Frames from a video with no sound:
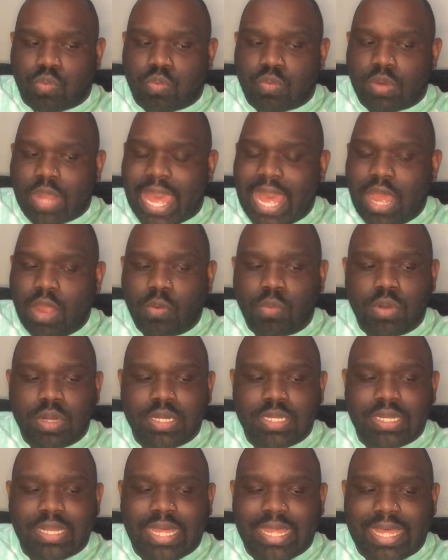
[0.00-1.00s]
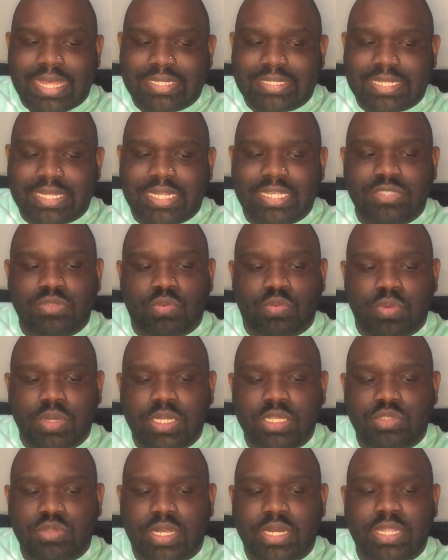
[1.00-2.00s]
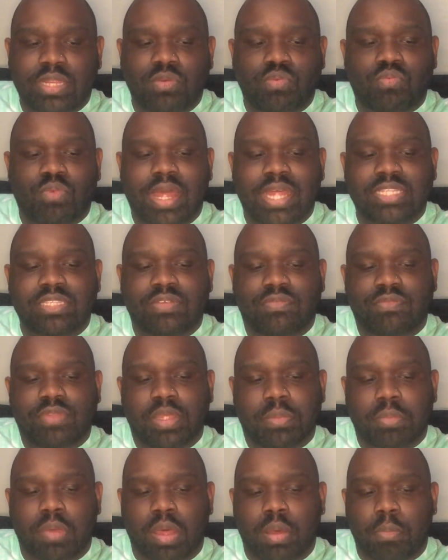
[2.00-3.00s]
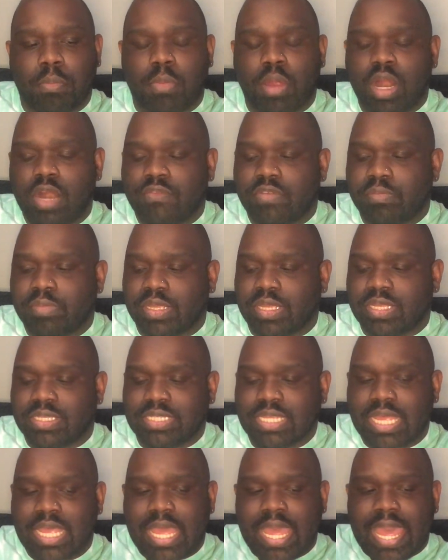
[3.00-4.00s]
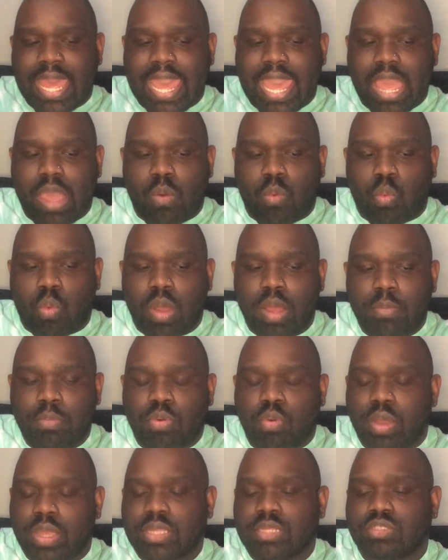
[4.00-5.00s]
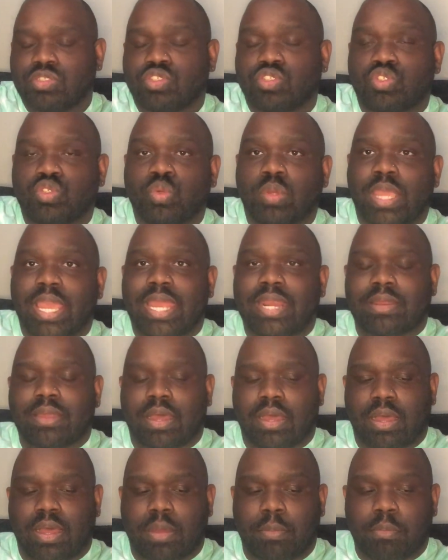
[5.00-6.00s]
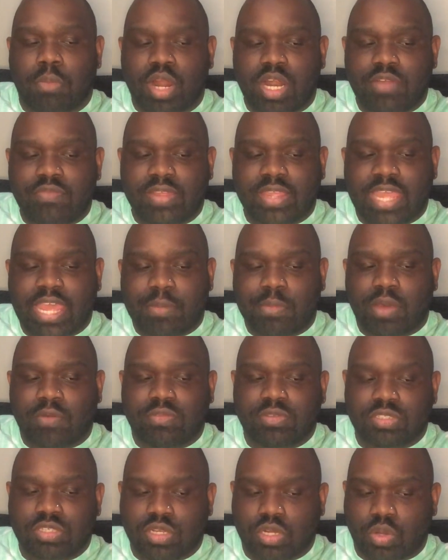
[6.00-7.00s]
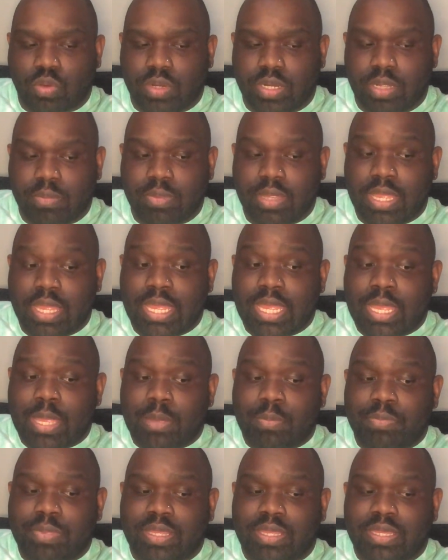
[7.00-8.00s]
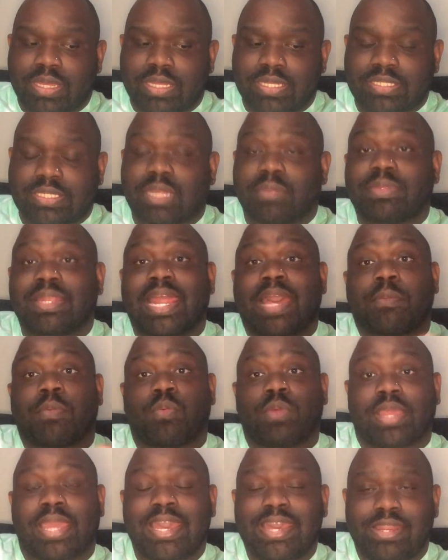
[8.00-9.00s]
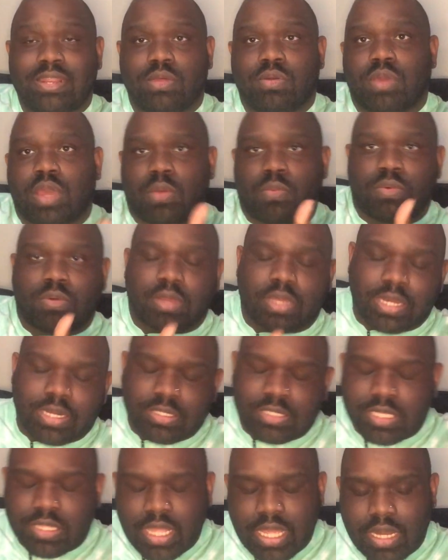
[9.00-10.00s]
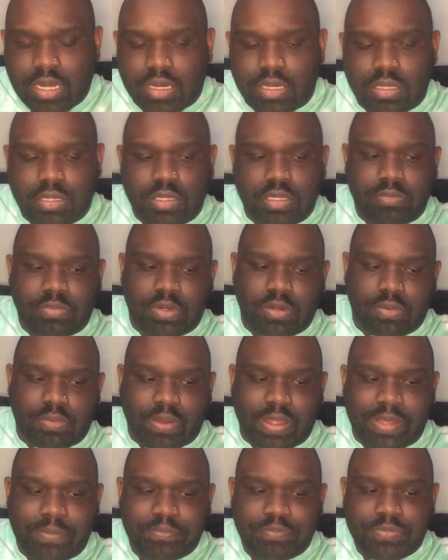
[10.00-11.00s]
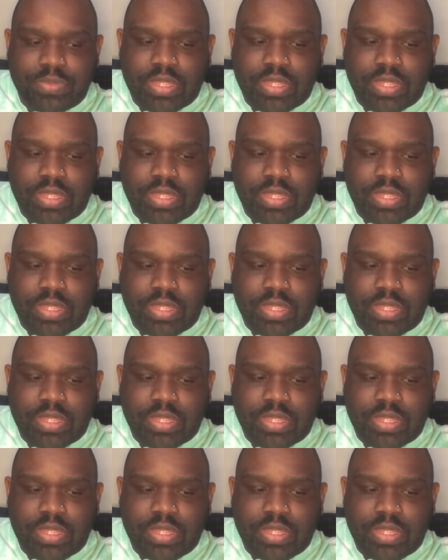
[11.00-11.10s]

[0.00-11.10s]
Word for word: Howard, like I said, he's really trying to get Rock to flip on Marvin because at one point, Juke and um, Marvin came over to the crib because something happened with Kanan, and we'll get into that in a little bit, right?